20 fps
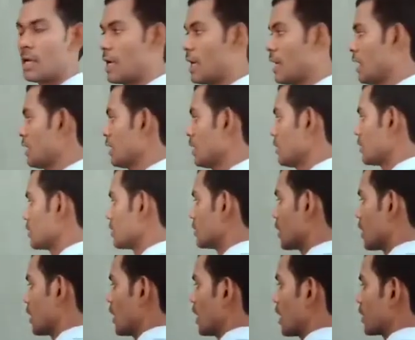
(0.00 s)
and
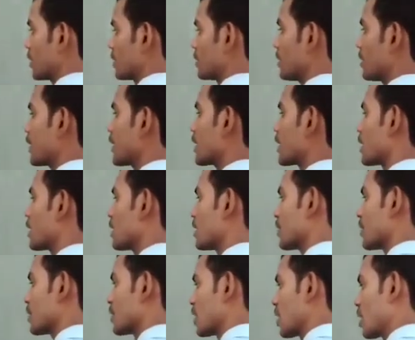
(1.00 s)
the another
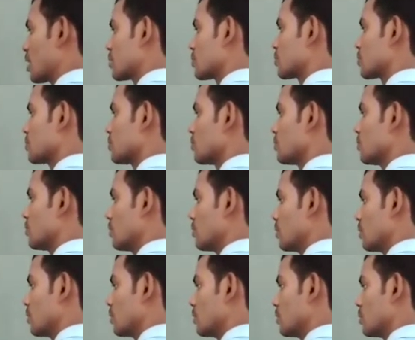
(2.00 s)
ray is also
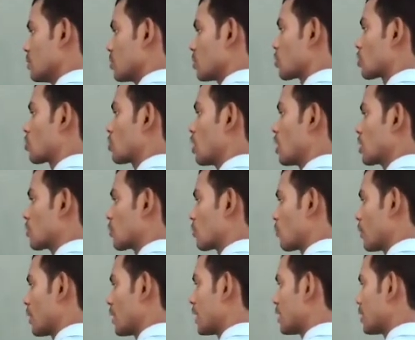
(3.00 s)

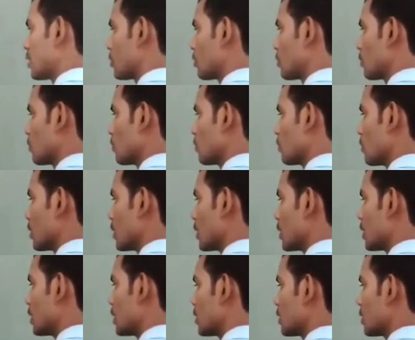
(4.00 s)
congruent to
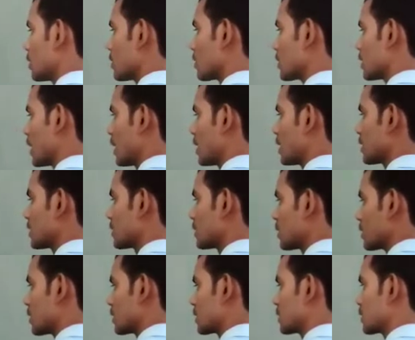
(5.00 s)
it, that is
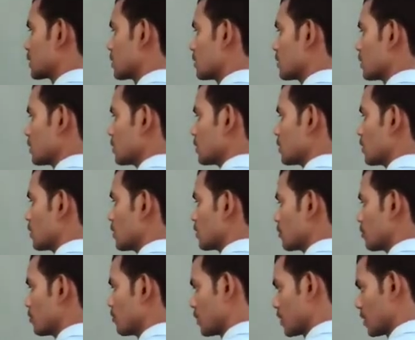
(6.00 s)
this
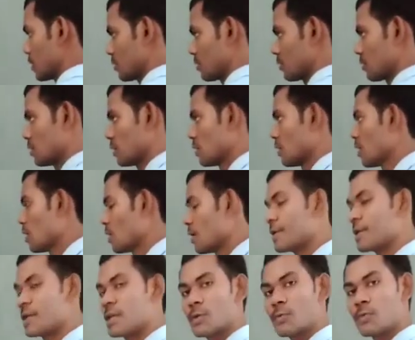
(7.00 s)
B.
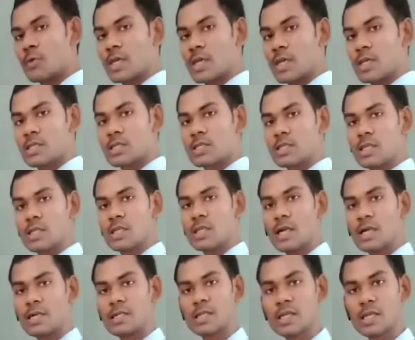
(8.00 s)
Here we can see
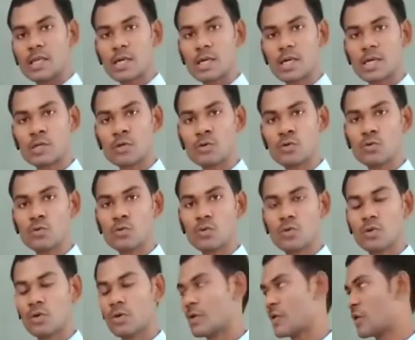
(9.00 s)
that there are
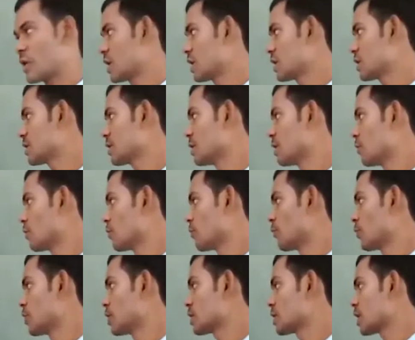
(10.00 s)
two rays
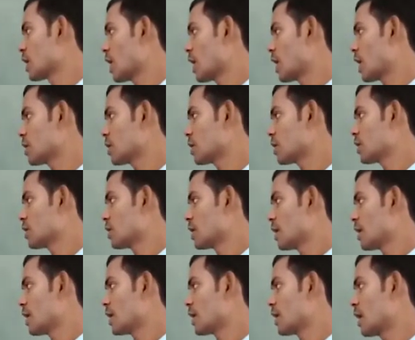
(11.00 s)
which are
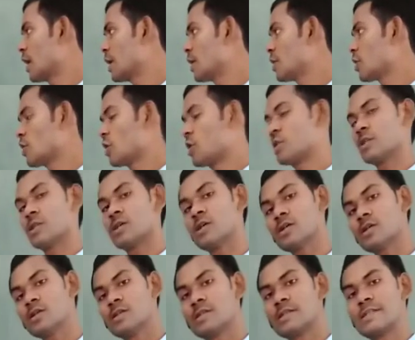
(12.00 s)
aligned on
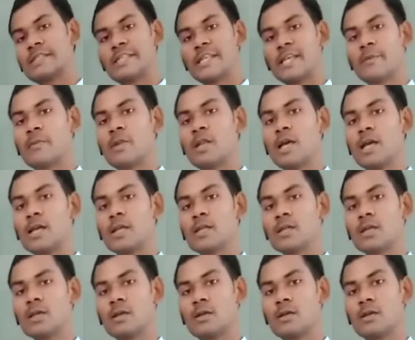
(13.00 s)
the same line,